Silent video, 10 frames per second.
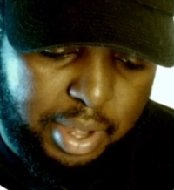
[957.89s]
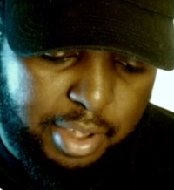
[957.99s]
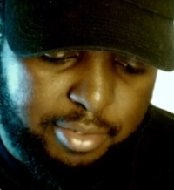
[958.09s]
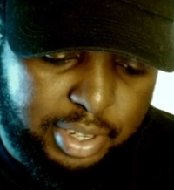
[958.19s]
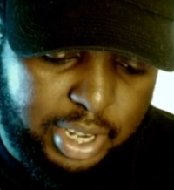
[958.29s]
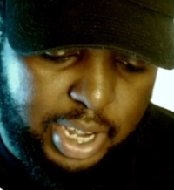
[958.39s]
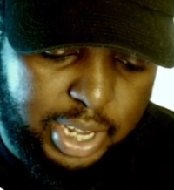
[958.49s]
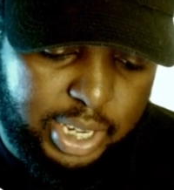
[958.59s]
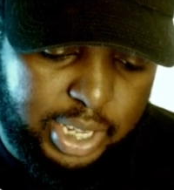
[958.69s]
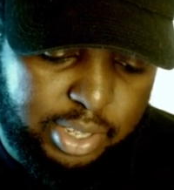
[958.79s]
having
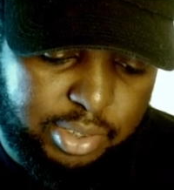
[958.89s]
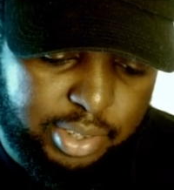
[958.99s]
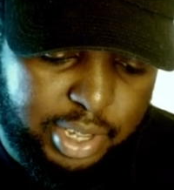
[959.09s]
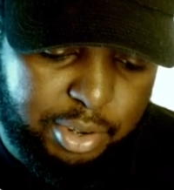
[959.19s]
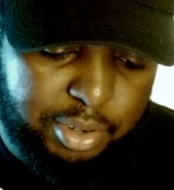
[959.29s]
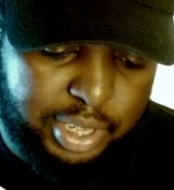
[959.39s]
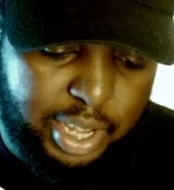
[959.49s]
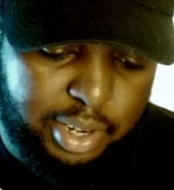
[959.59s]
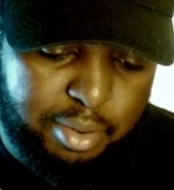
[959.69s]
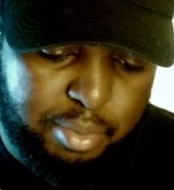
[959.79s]
highly skilled
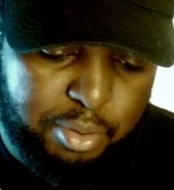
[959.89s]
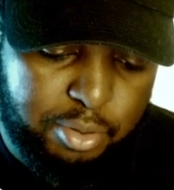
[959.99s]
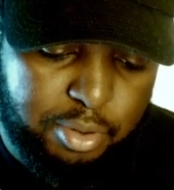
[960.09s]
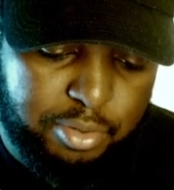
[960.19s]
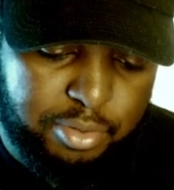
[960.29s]
talent pool